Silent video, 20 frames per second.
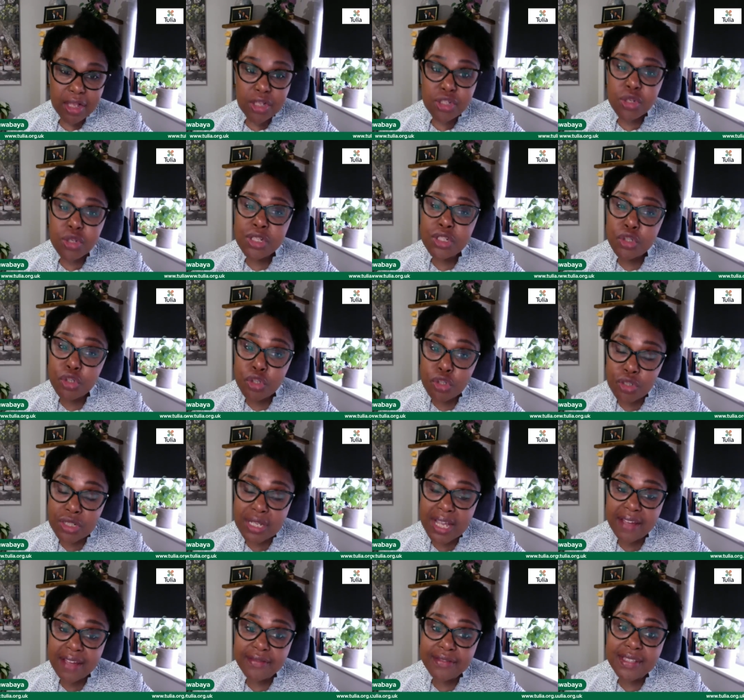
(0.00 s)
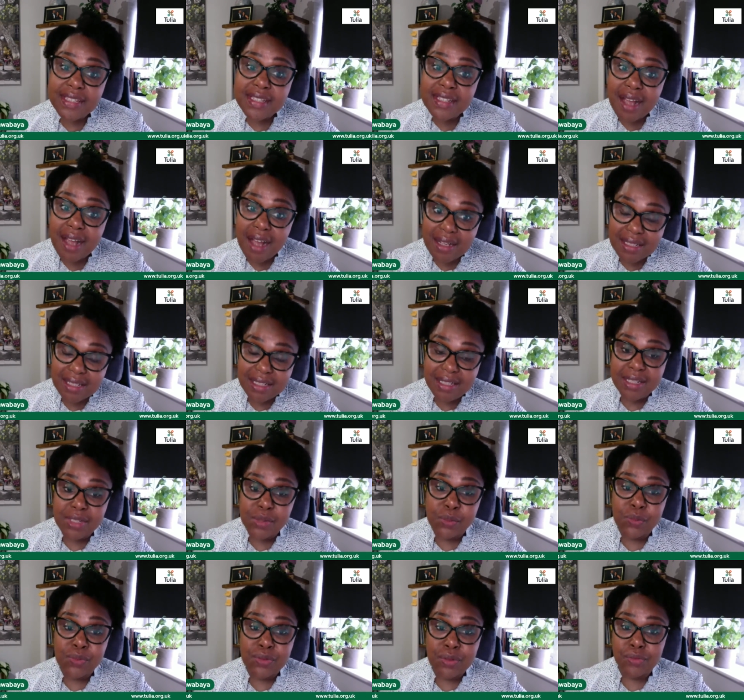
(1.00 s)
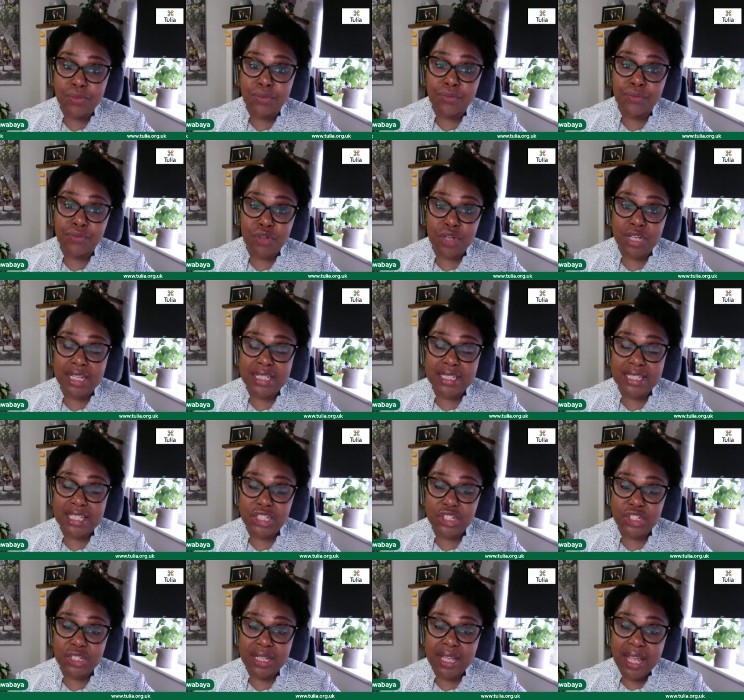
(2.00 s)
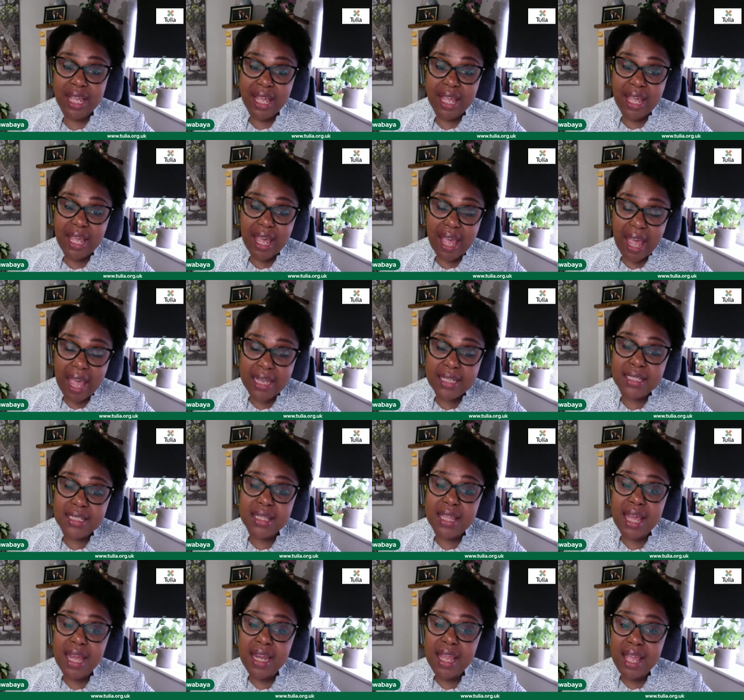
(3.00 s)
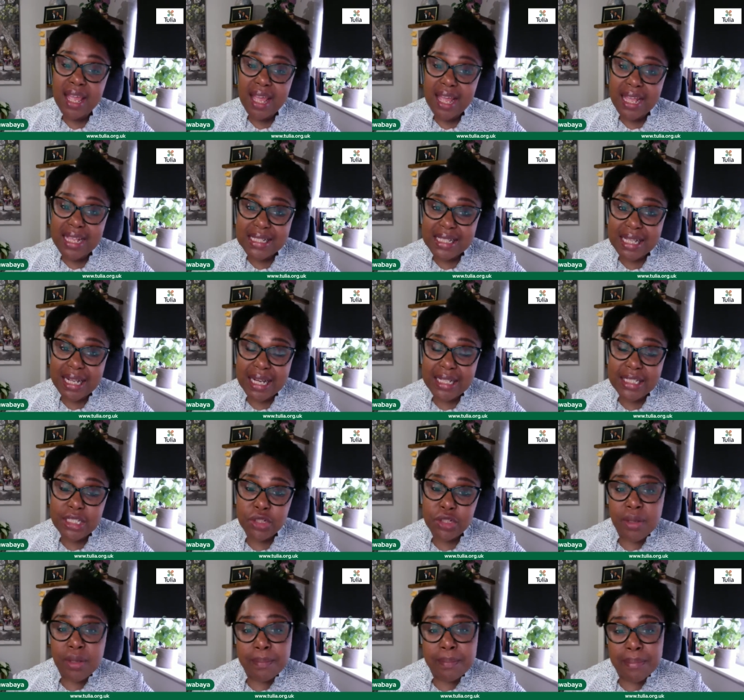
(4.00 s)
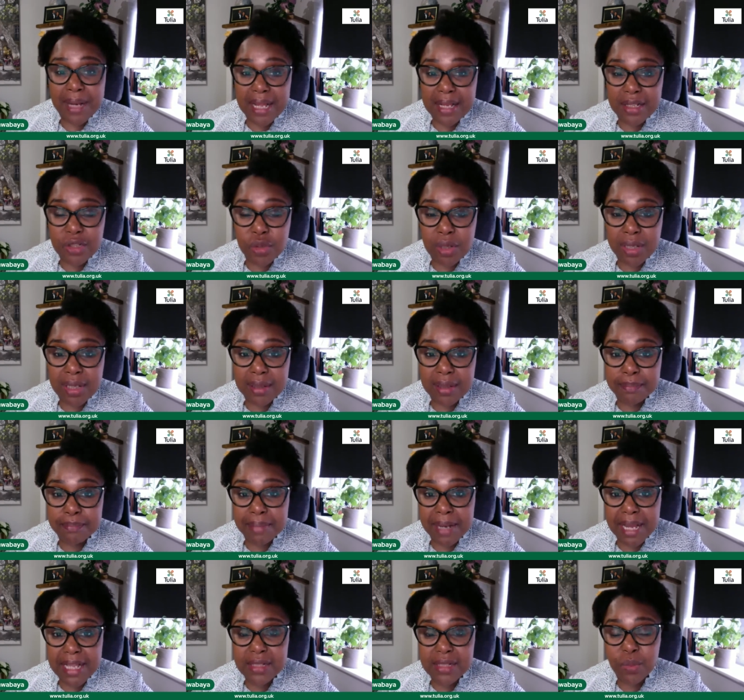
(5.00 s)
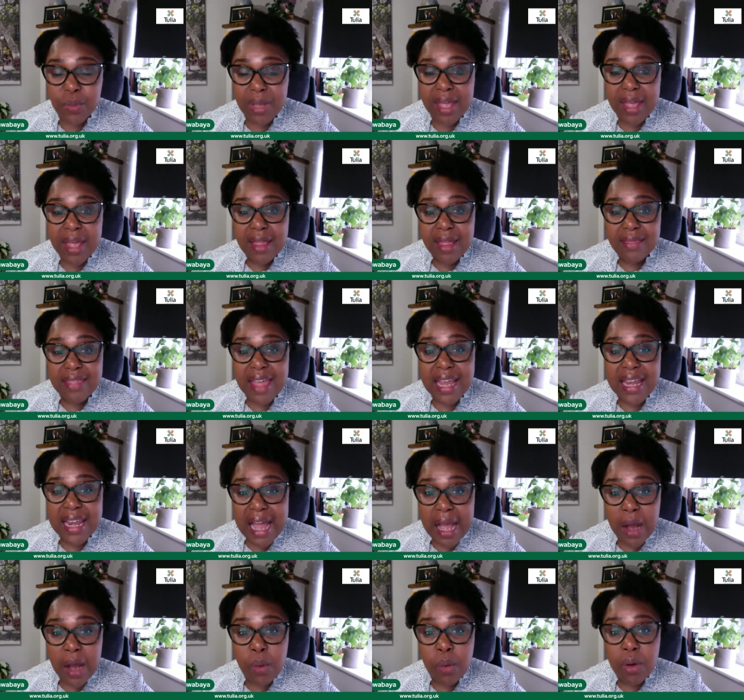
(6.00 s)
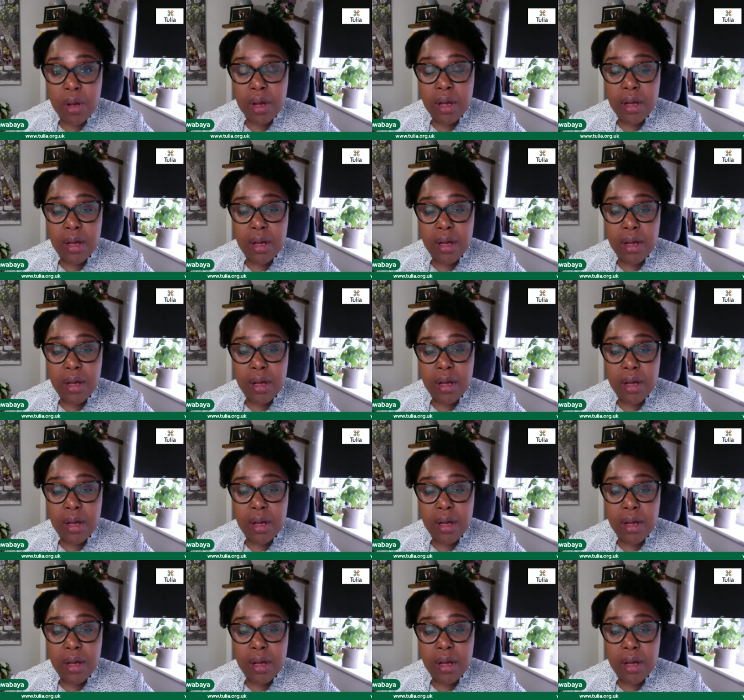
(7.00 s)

So it could have started as a result of drug addiction and then escalated to a place where they're now